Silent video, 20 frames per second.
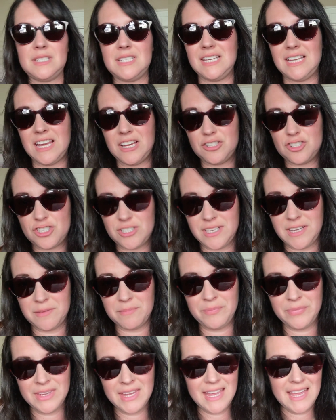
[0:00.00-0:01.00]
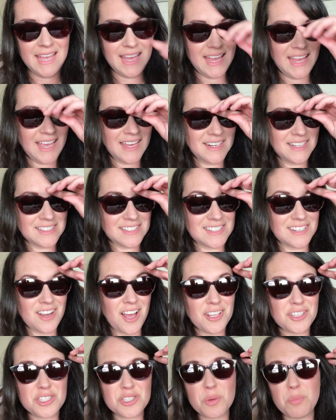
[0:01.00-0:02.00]
THC. And it's
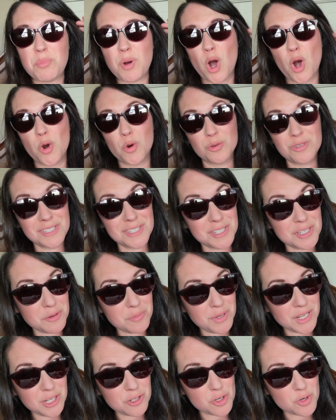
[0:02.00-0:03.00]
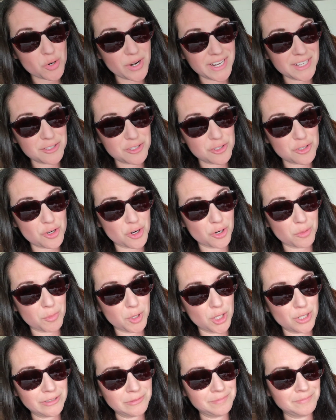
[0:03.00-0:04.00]
not supposed to be
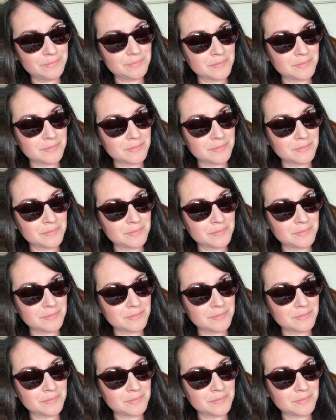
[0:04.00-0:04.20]
transdermal.